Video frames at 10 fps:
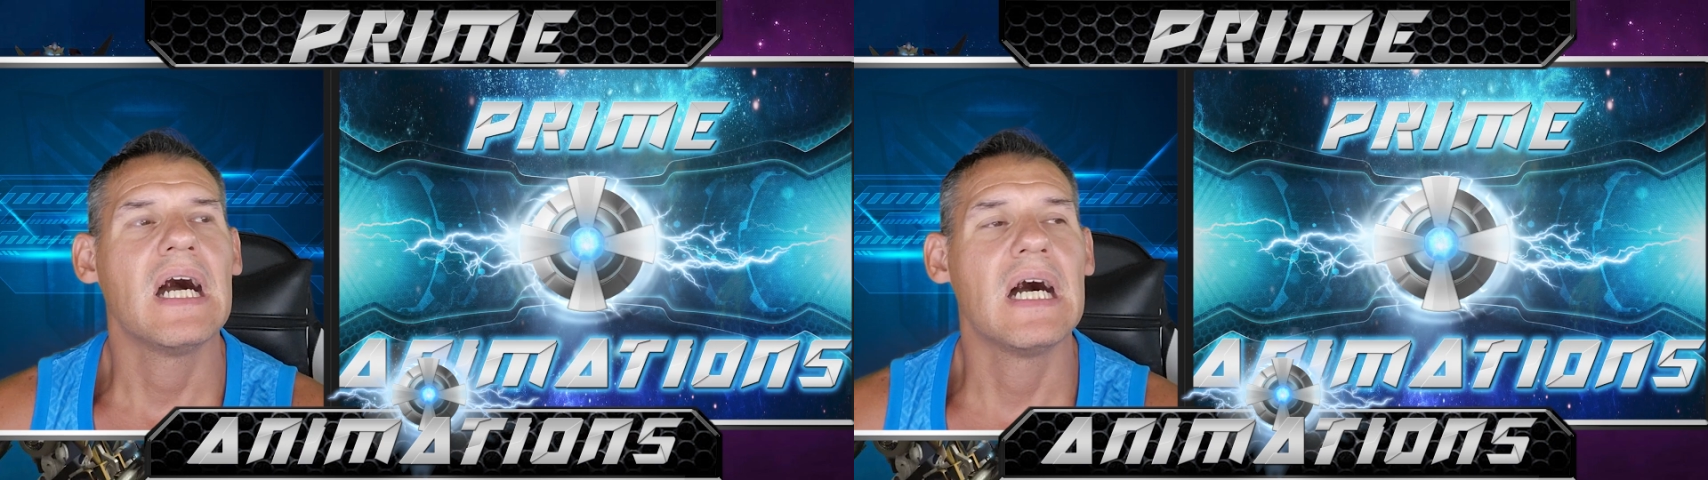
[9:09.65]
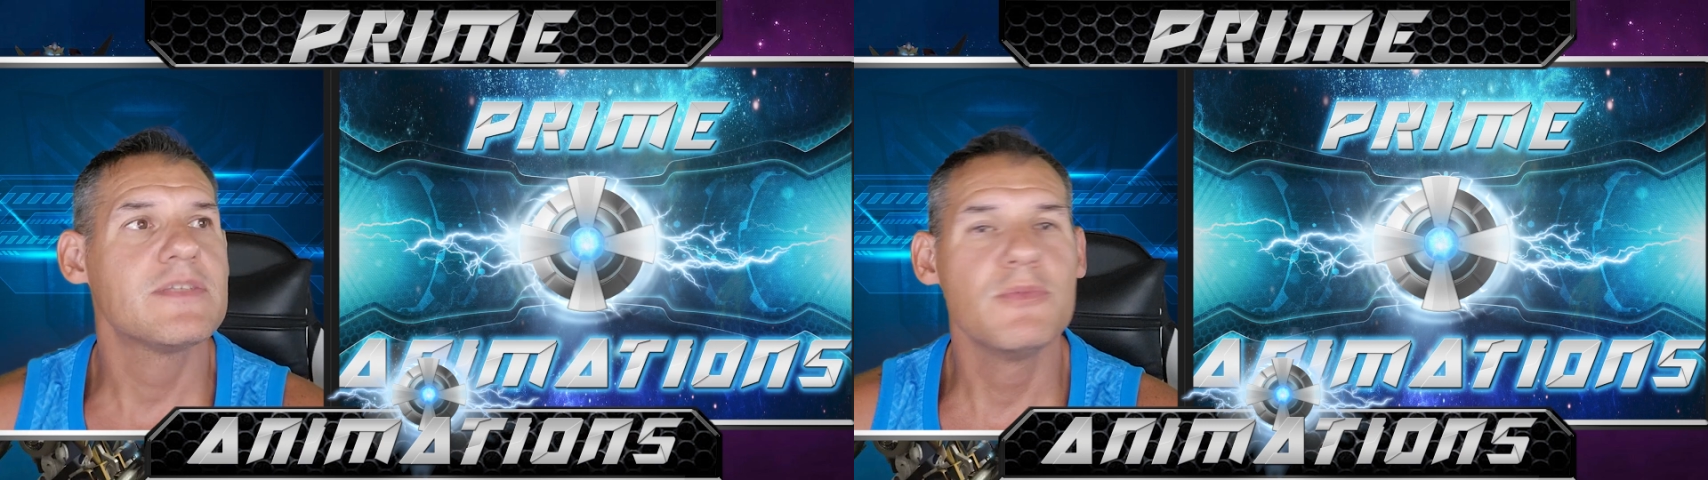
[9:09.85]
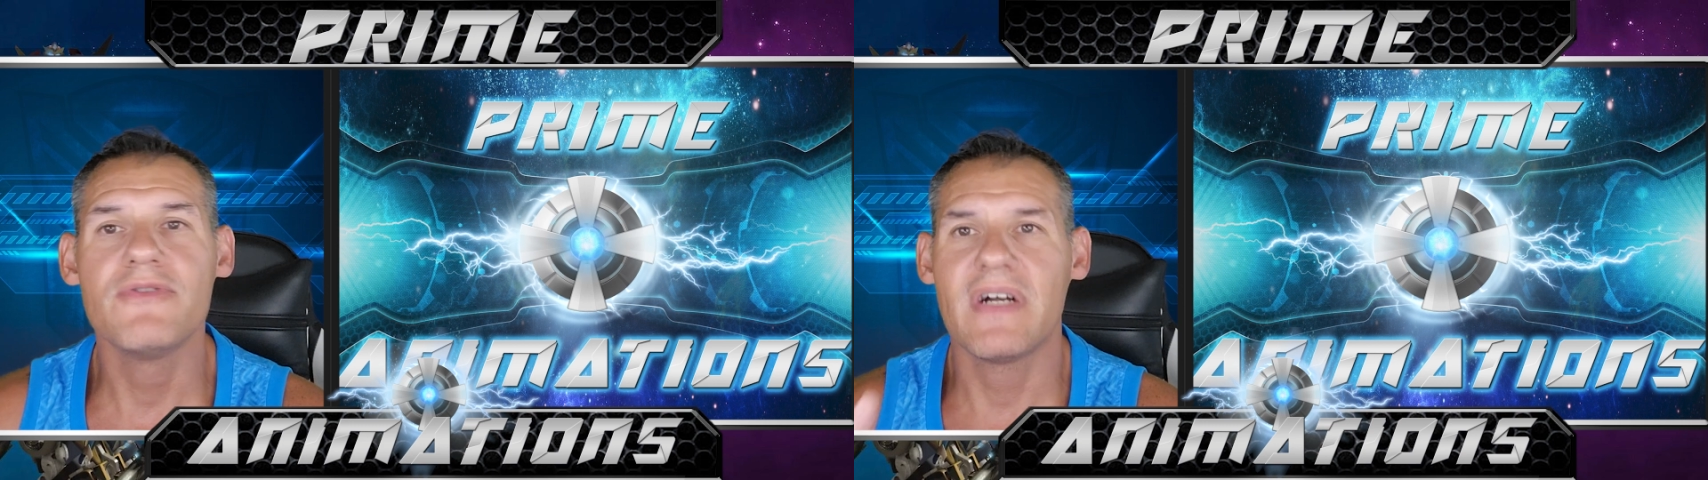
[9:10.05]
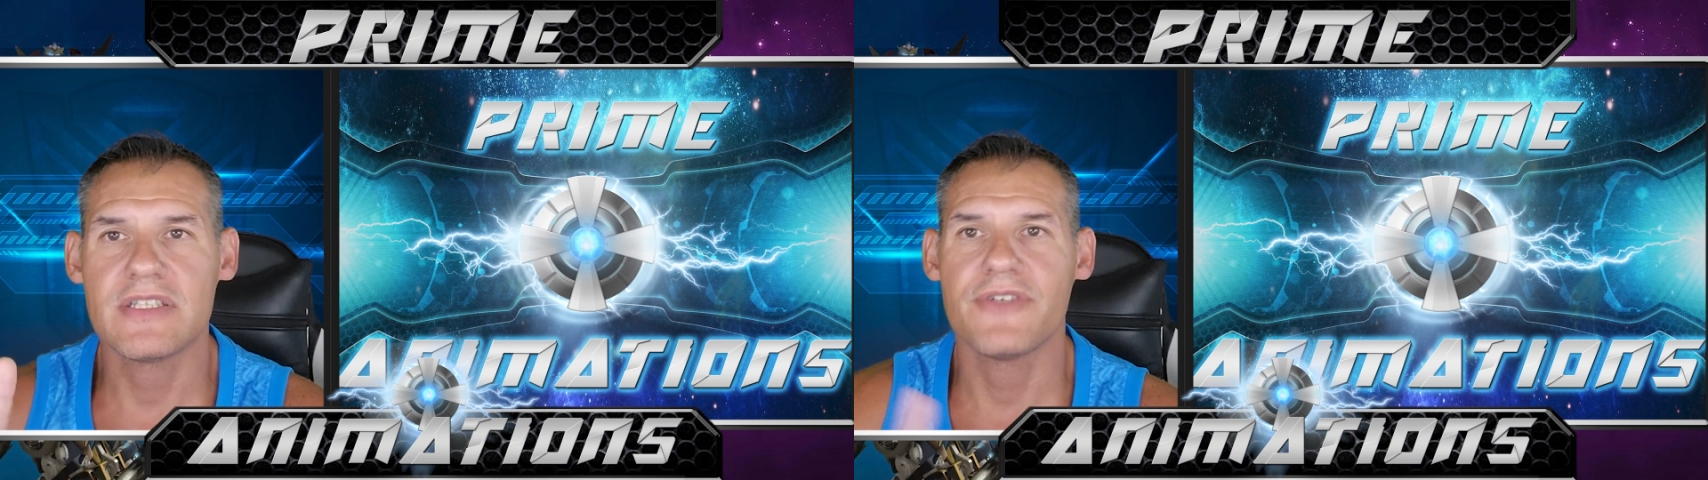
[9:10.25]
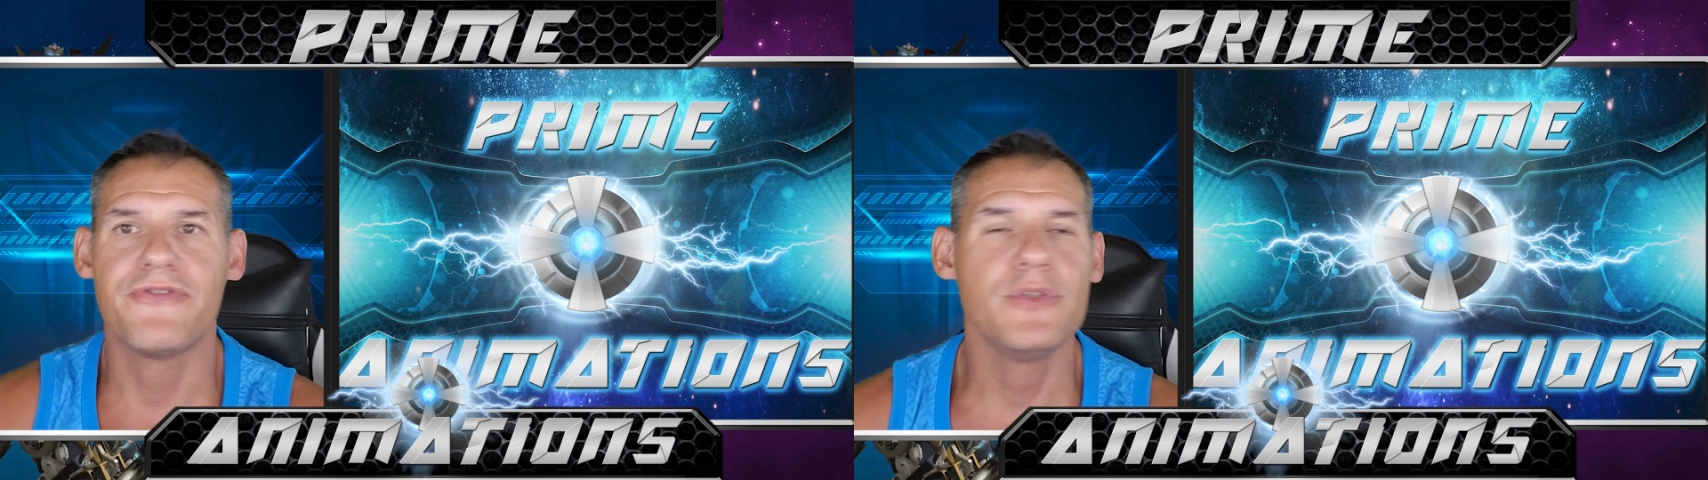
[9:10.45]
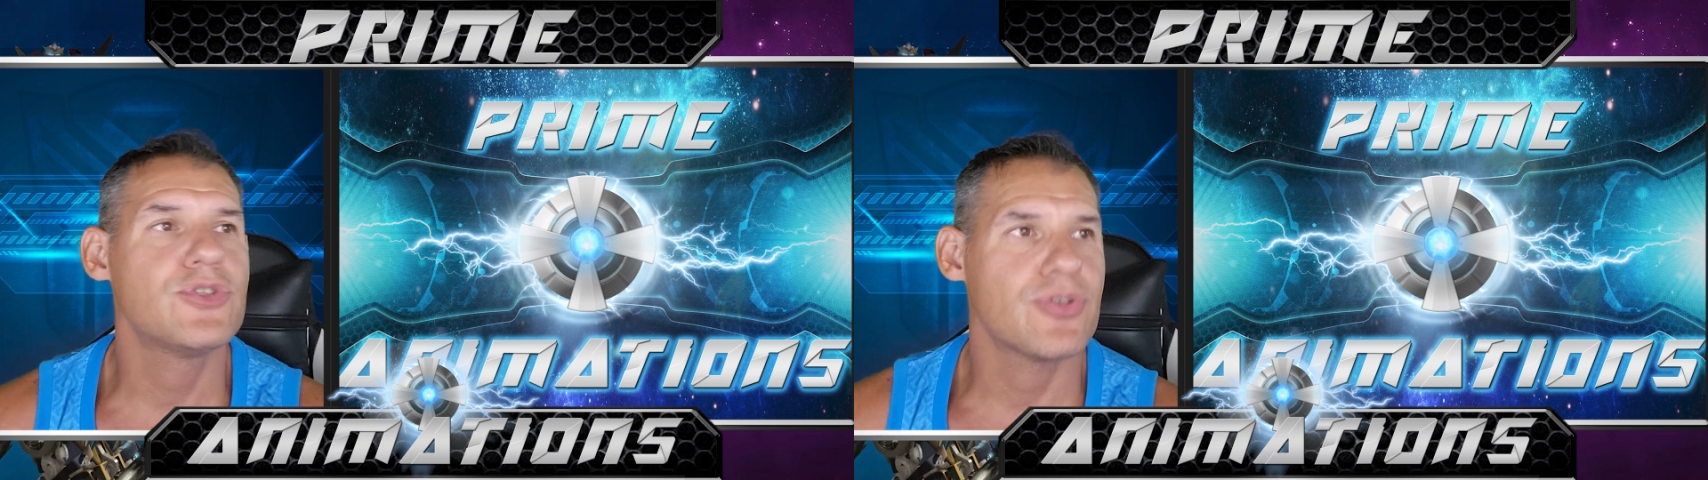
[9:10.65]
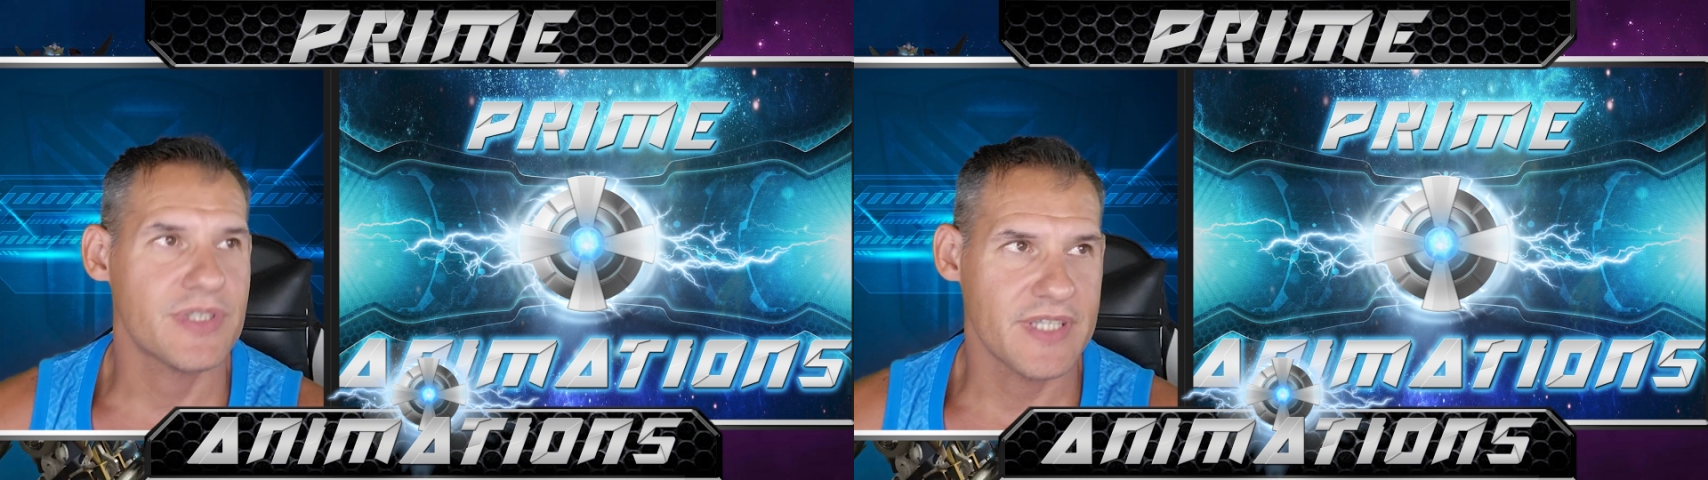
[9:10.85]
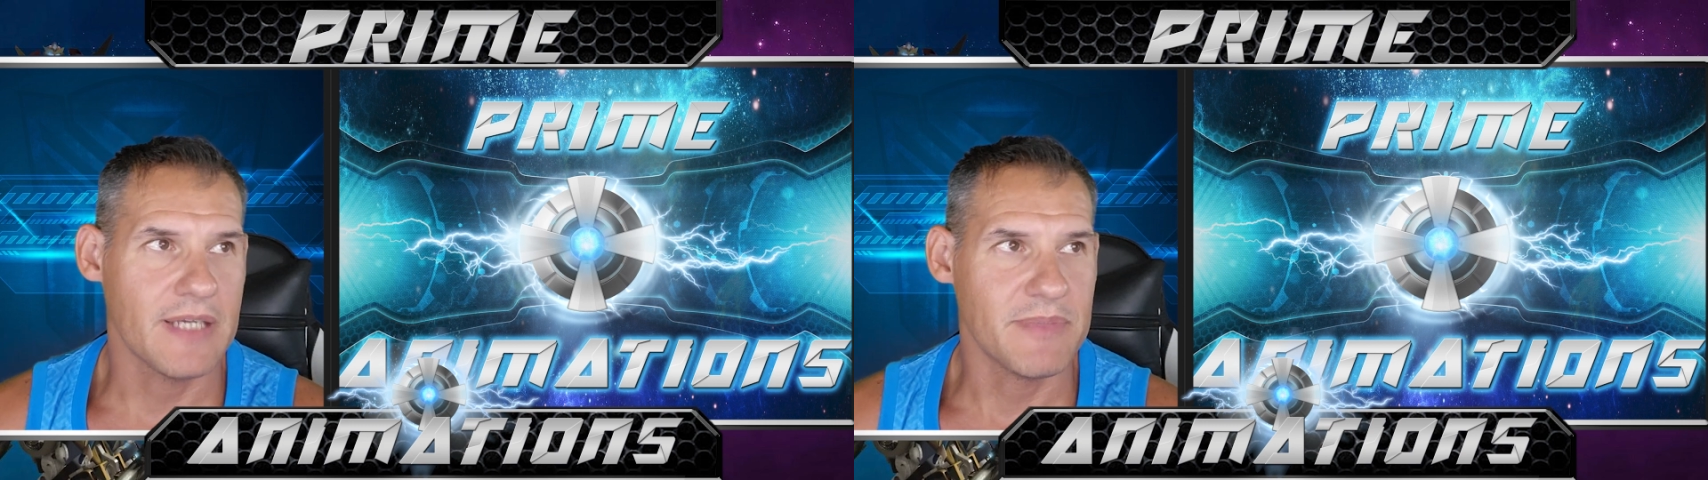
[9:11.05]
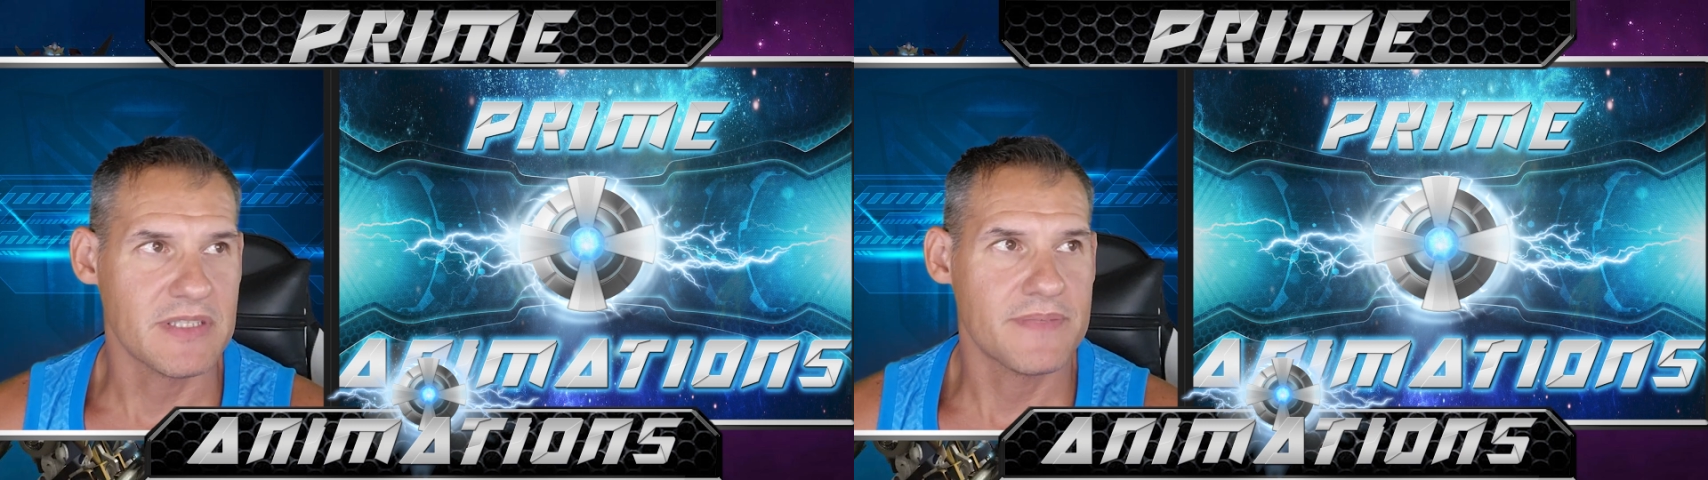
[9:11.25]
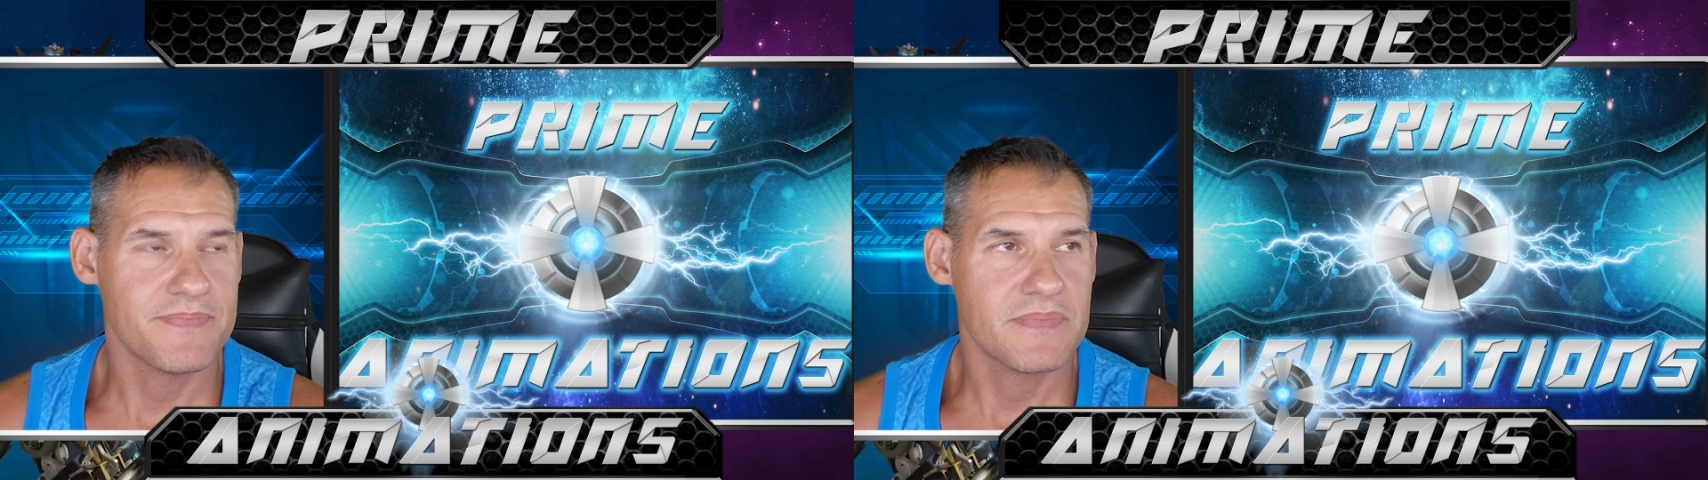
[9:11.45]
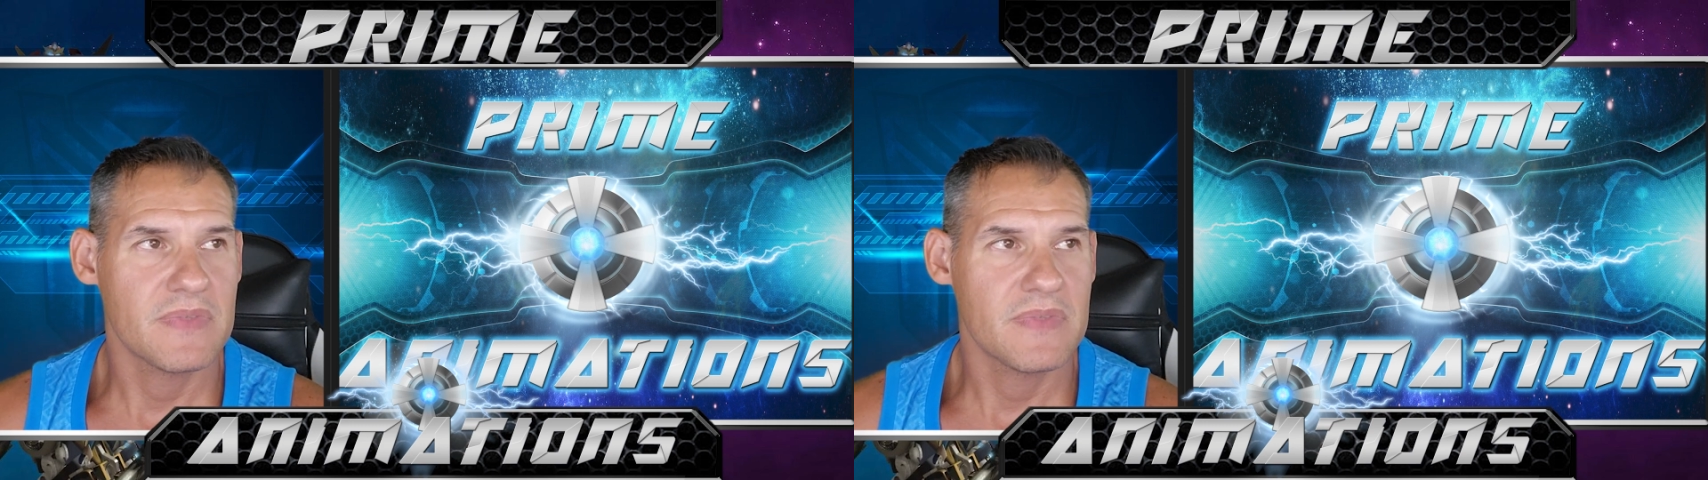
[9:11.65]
Let's move on to future assignments.